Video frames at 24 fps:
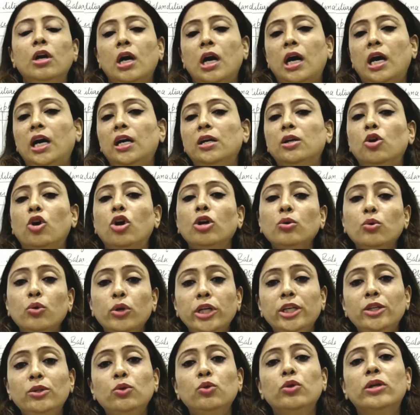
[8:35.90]
are not
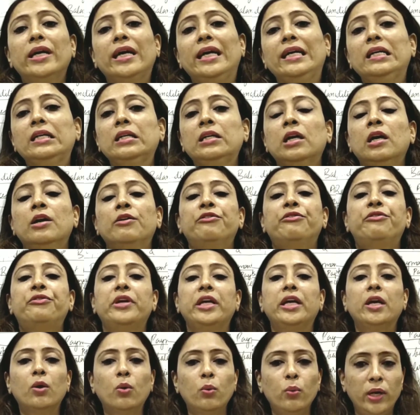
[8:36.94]
going to get
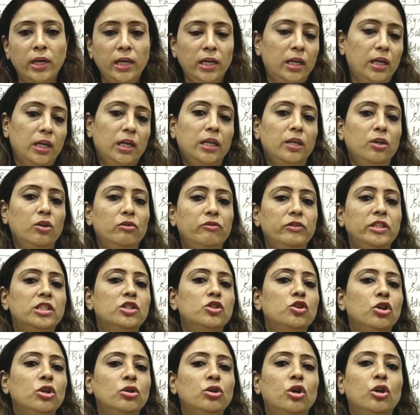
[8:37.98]
frequently or which
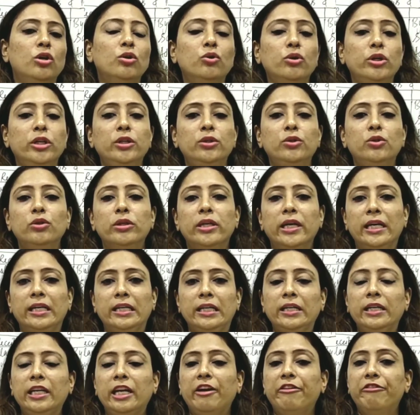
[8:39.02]
you are not going to get
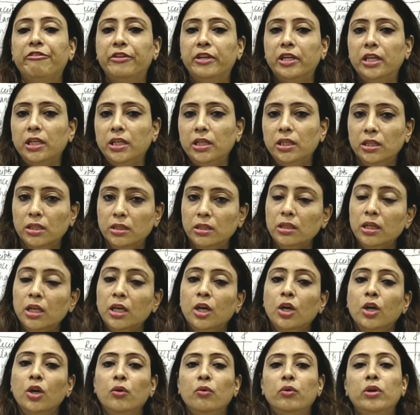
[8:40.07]
it every
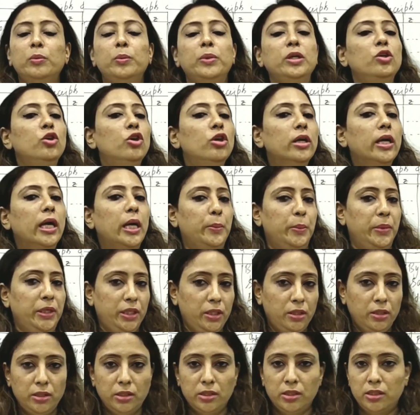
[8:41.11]
year will be your
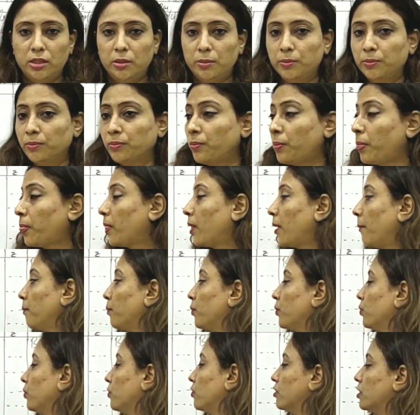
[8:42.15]
capital receipt.
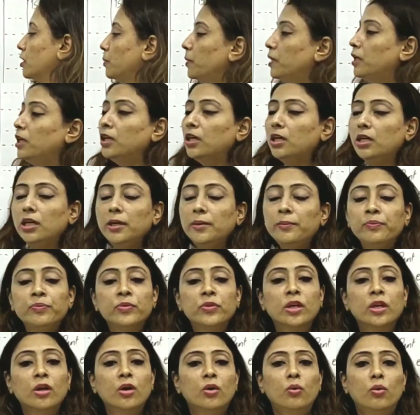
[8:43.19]

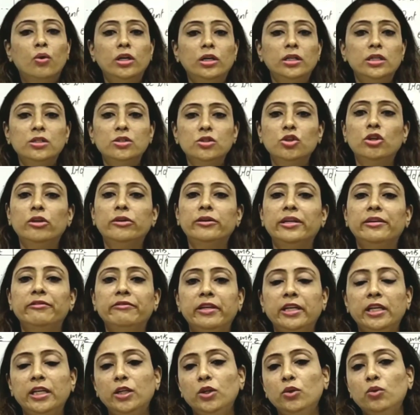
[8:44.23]
Similarly, what is your
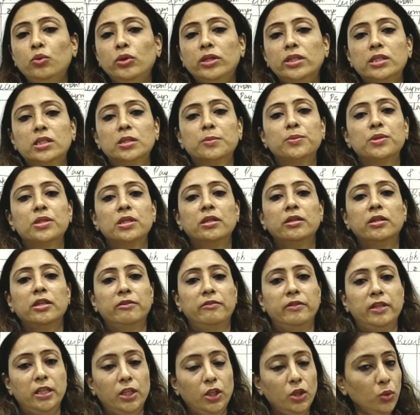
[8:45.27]
revenue receipts and
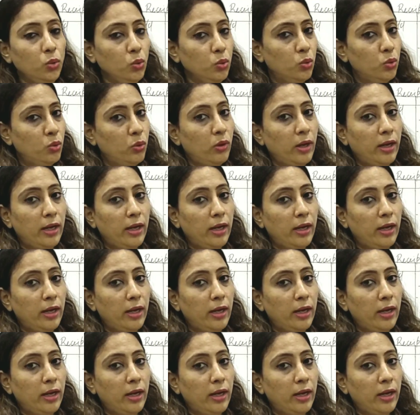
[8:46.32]
revenue